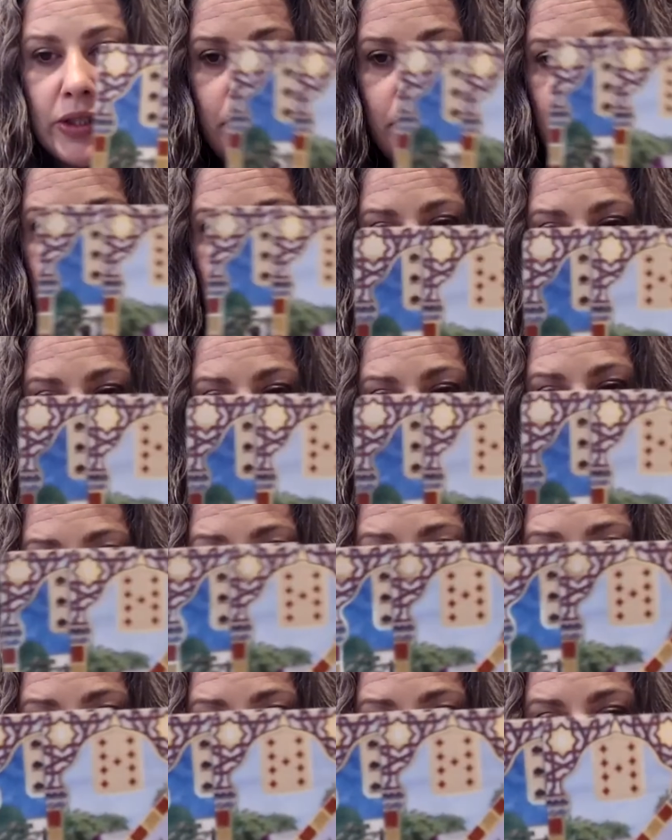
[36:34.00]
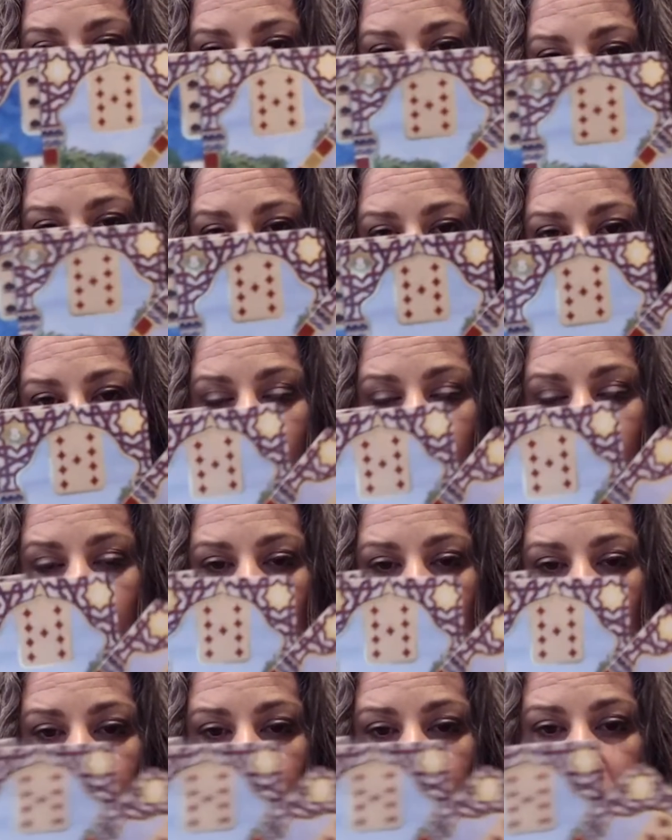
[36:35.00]
could be him about
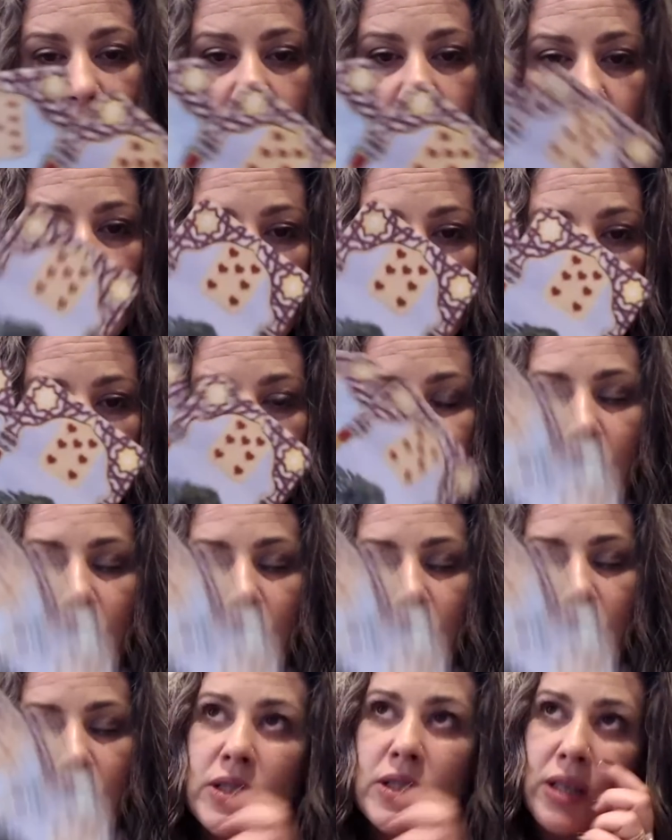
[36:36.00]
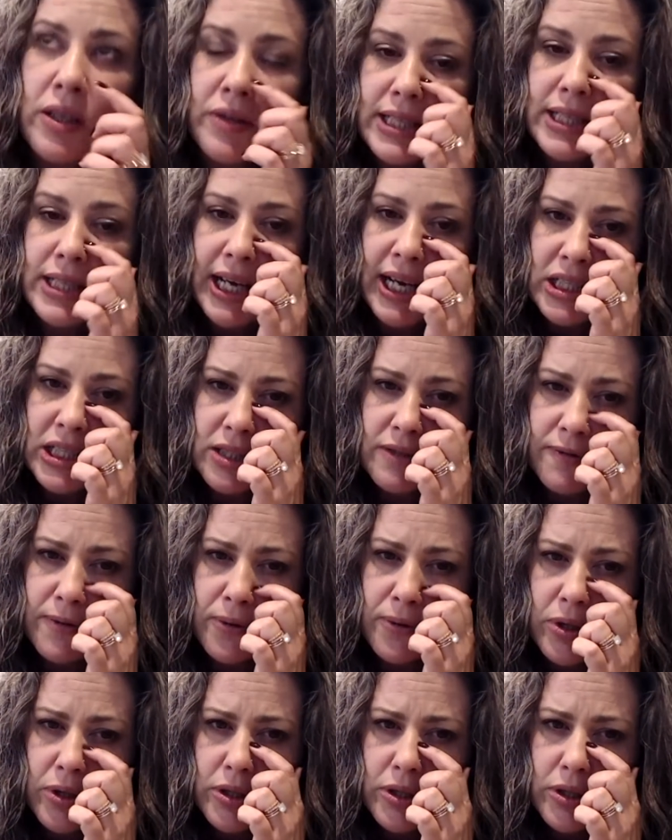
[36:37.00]
having knowledge when he was on the task
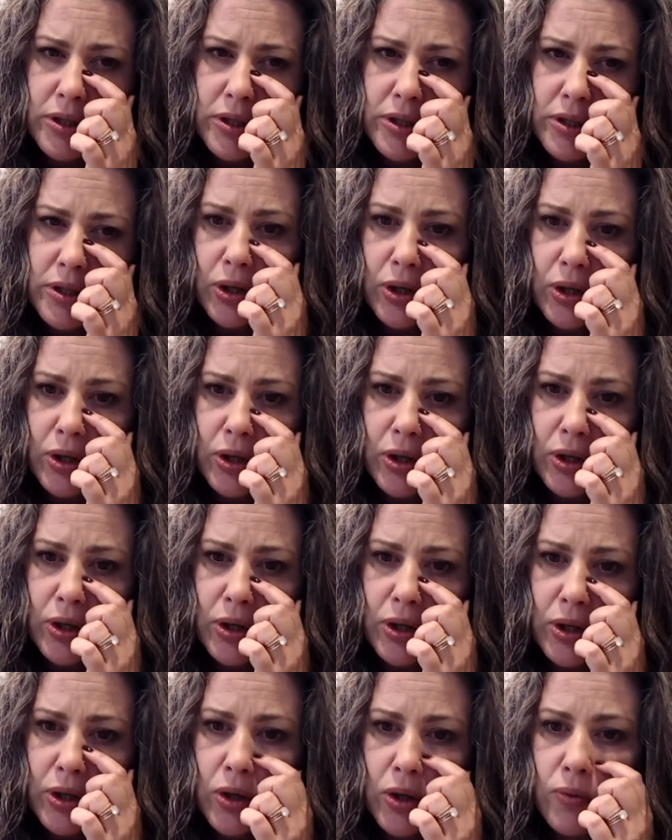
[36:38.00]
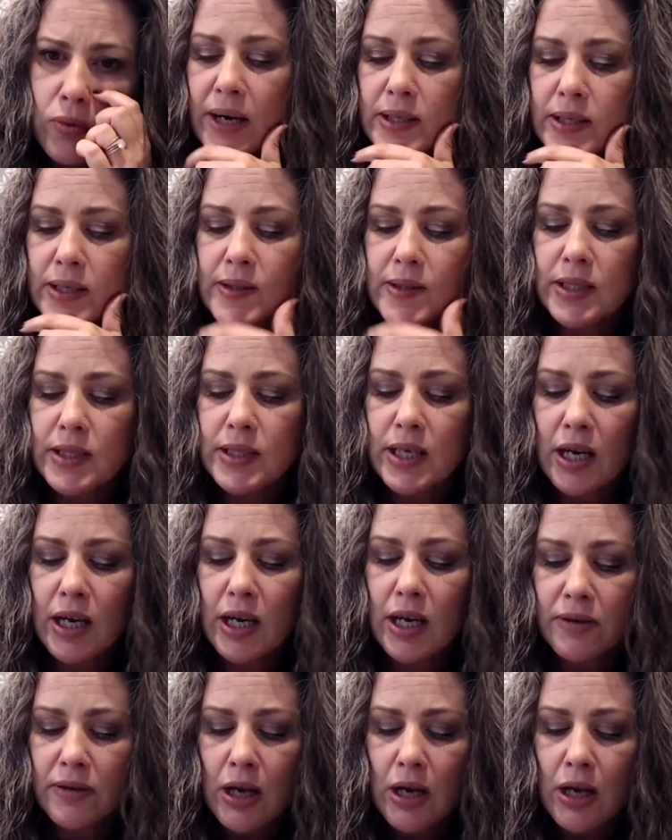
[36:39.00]
force for the coronavirus stuff,